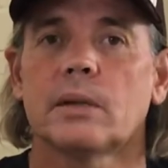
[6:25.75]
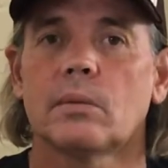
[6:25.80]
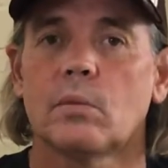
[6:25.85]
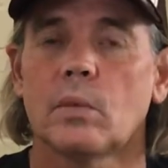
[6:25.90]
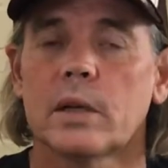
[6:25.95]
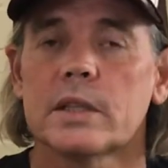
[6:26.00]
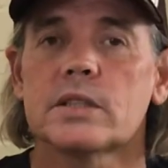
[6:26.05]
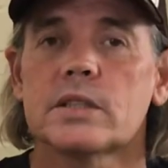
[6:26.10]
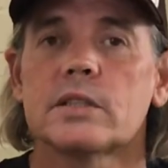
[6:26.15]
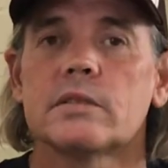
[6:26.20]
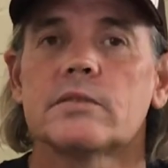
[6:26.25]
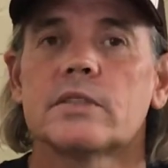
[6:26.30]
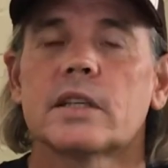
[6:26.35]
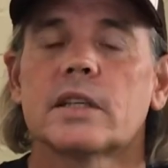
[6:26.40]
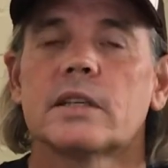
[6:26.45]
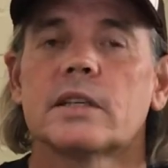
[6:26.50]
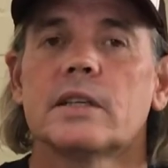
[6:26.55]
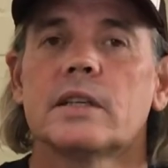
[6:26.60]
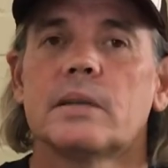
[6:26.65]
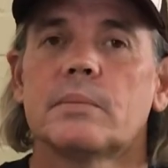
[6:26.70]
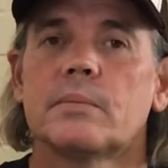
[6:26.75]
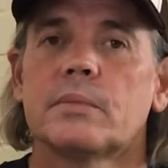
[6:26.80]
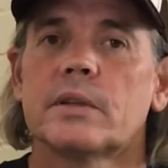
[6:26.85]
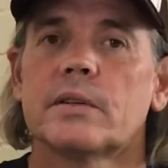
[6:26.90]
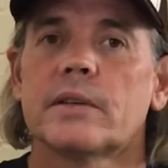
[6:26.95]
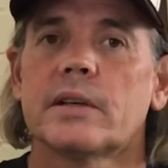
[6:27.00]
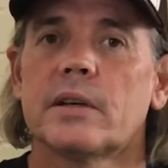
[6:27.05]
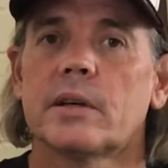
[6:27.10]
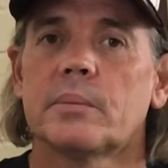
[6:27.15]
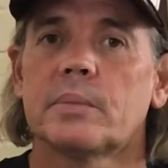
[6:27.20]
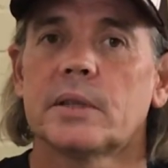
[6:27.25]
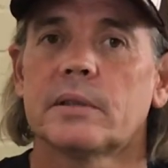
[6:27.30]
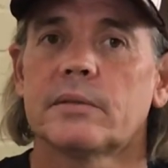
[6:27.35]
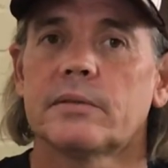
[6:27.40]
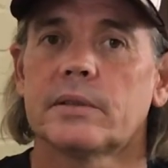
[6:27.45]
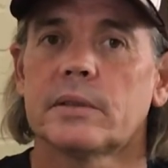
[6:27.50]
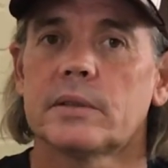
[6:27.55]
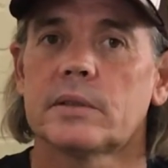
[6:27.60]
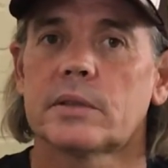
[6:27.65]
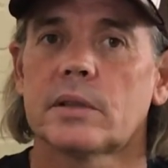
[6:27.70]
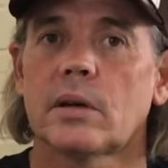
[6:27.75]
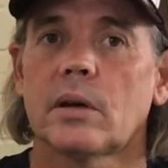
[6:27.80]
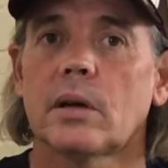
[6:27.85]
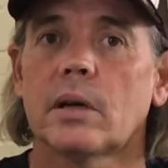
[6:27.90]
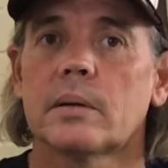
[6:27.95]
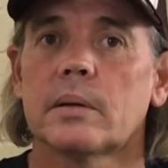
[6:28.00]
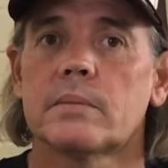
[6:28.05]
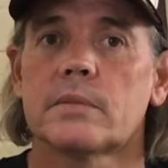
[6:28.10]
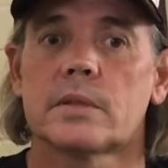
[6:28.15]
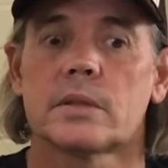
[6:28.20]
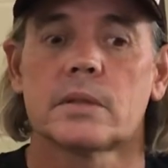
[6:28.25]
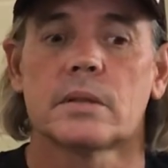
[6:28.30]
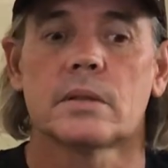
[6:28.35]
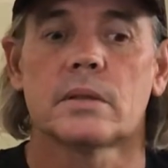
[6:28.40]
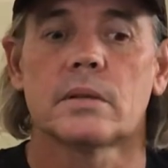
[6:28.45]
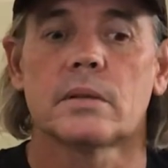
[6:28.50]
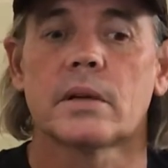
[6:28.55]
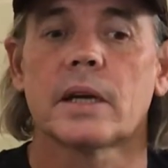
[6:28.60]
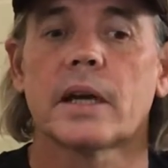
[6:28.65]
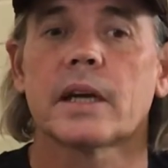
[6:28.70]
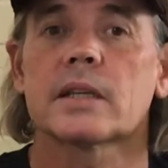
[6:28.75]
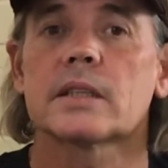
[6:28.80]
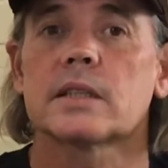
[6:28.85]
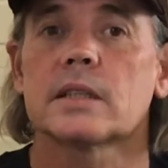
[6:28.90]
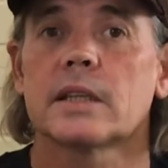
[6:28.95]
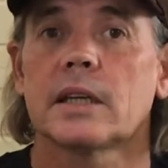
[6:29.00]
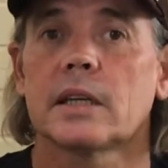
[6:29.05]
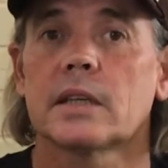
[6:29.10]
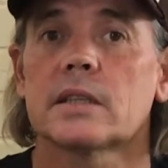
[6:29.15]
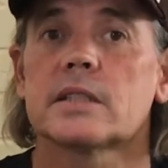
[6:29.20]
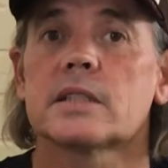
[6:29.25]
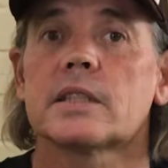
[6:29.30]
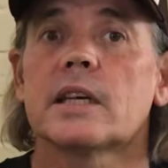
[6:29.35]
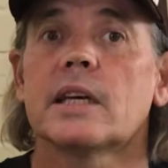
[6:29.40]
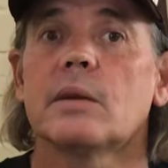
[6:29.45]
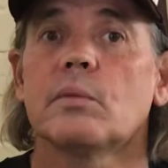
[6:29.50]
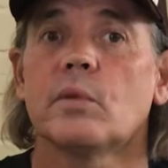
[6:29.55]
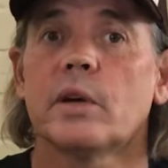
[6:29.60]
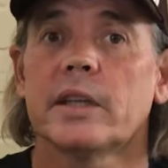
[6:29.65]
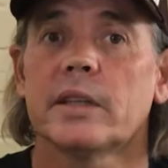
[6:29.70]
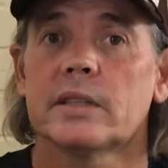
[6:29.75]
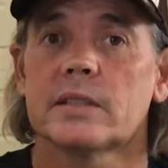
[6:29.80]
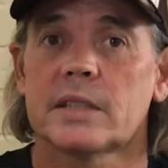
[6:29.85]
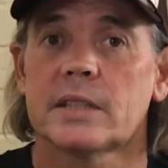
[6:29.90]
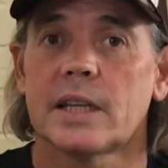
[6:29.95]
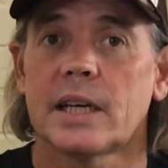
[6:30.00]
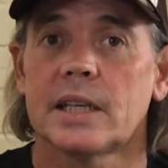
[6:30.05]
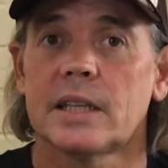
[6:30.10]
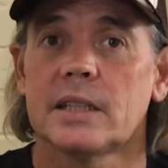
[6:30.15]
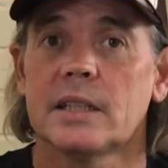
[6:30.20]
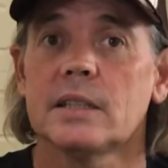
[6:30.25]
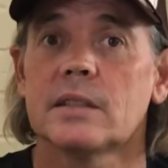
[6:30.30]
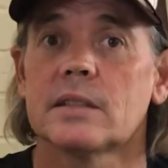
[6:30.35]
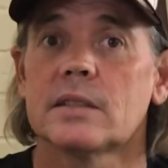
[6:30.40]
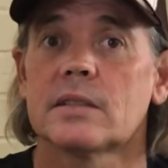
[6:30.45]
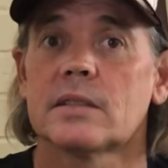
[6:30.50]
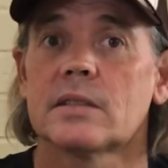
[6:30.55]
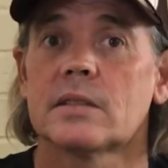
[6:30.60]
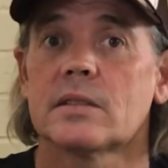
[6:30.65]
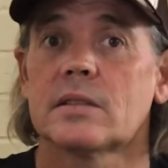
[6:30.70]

And once you've done hypnotherapy a few times, you actually understand where the state is.